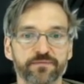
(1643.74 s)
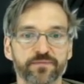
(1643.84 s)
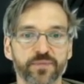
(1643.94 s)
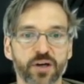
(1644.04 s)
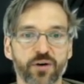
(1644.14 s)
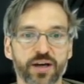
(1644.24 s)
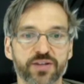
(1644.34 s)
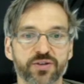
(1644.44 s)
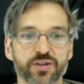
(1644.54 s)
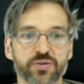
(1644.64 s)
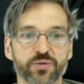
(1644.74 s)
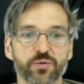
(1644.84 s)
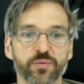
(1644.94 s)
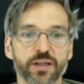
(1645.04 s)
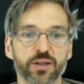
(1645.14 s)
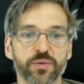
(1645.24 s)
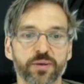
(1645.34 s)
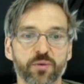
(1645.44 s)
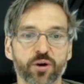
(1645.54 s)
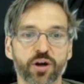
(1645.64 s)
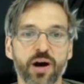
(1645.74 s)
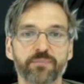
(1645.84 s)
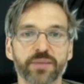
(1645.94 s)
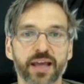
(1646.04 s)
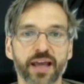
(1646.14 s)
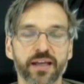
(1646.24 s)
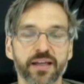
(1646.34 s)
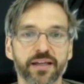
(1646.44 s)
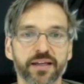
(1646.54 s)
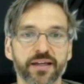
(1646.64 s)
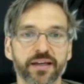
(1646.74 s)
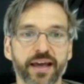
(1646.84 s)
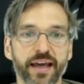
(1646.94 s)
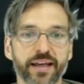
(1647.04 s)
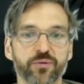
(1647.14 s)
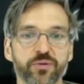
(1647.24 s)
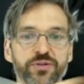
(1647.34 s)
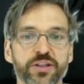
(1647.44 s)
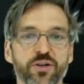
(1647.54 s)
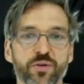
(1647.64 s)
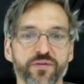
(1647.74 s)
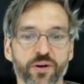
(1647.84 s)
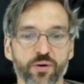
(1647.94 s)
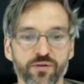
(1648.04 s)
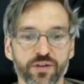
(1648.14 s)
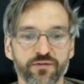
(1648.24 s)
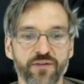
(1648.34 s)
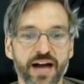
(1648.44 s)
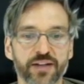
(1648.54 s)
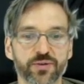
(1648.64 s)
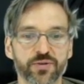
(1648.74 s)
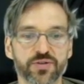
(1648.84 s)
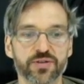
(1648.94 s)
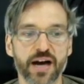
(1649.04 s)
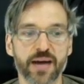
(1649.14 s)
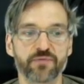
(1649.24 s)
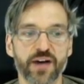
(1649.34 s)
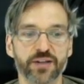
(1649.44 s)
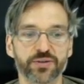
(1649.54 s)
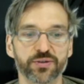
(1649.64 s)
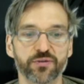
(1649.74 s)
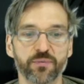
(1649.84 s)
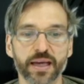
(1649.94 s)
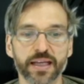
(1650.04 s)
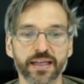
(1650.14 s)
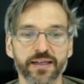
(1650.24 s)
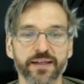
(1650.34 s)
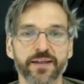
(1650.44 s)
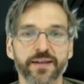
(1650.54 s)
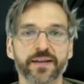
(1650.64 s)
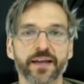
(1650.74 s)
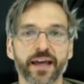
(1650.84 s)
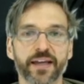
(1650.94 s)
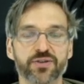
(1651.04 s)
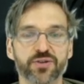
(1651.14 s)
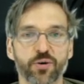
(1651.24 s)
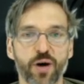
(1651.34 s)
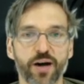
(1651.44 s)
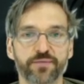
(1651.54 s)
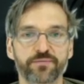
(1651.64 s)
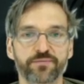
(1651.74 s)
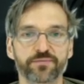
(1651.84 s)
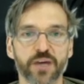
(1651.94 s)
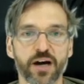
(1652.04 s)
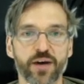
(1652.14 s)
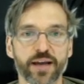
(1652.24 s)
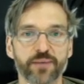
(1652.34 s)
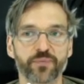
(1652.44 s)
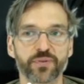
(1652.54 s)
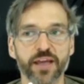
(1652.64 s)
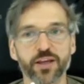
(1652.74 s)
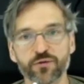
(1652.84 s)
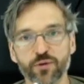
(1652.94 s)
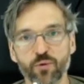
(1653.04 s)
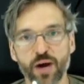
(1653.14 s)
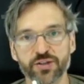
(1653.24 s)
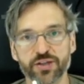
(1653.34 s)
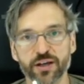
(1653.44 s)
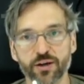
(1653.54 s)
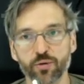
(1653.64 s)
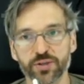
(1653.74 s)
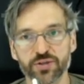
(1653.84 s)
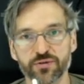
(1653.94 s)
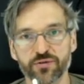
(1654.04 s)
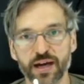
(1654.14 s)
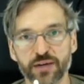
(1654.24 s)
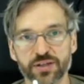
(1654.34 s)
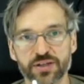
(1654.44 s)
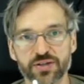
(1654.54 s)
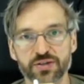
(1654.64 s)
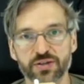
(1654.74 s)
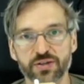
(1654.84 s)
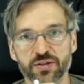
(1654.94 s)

All right, so this one will be a little bit more complicated, and it will deal with equivalent values, time value of money, and so on. All right, thank you for watching. I hope that you found this